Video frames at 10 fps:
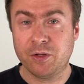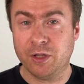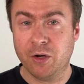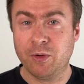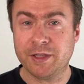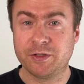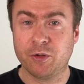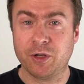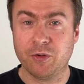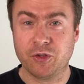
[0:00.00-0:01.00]
Now let's
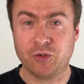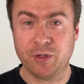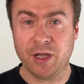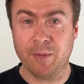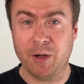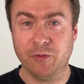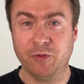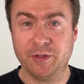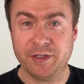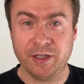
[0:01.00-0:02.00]
talk actually about
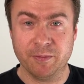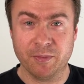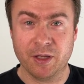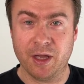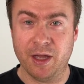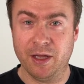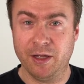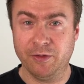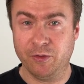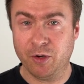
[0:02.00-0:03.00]
the team
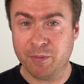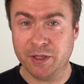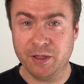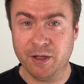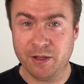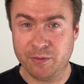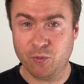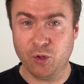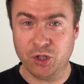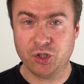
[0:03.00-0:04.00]
and the company
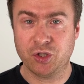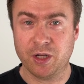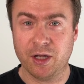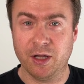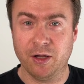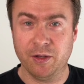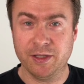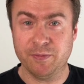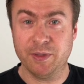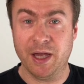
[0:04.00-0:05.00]
which
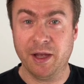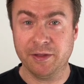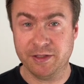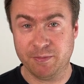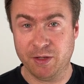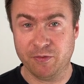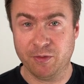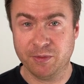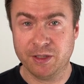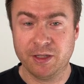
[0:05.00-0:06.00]
is behind this
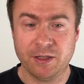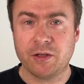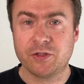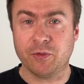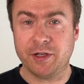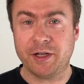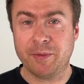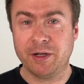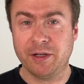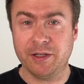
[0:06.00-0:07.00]
platform. So
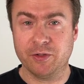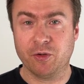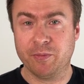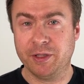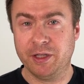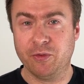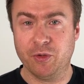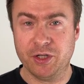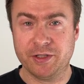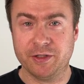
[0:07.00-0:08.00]
Decamel is a company
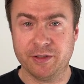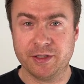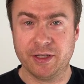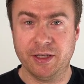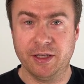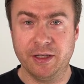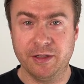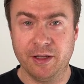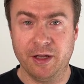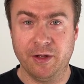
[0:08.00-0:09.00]
registered
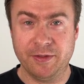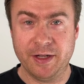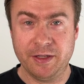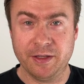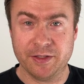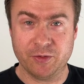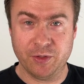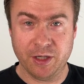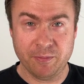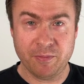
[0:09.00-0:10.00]
in Tallinn,
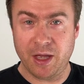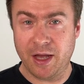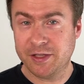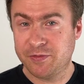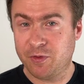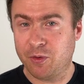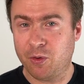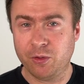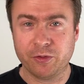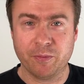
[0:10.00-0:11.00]
Estonia. As for
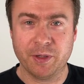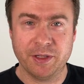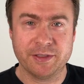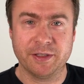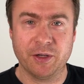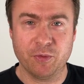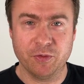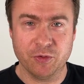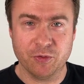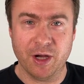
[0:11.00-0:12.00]
all the companies that I
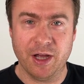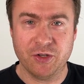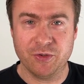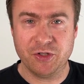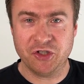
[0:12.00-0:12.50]
review, I actually